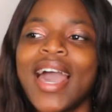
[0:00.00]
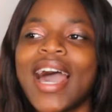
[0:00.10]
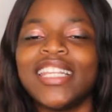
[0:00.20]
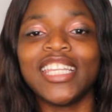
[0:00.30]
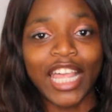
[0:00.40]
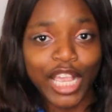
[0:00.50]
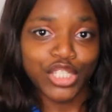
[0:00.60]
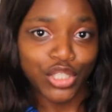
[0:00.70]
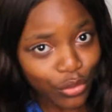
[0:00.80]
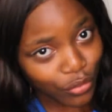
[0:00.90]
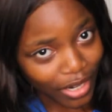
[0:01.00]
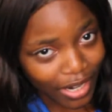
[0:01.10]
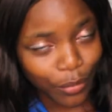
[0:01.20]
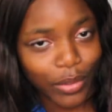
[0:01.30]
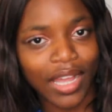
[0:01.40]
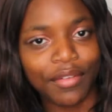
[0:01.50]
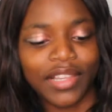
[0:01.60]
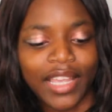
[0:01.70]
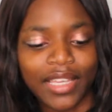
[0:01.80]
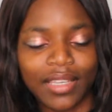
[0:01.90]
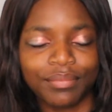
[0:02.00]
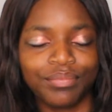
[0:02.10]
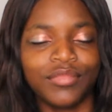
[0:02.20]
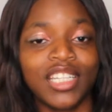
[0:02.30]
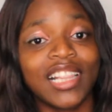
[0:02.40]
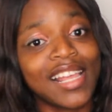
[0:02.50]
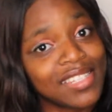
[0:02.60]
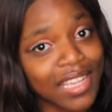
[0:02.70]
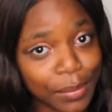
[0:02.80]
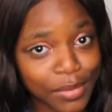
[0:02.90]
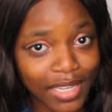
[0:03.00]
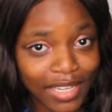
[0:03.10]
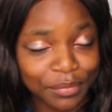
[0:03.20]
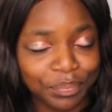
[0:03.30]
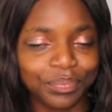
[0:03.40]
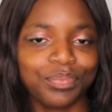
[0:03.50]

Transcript: and in Nigeria we have like the class captain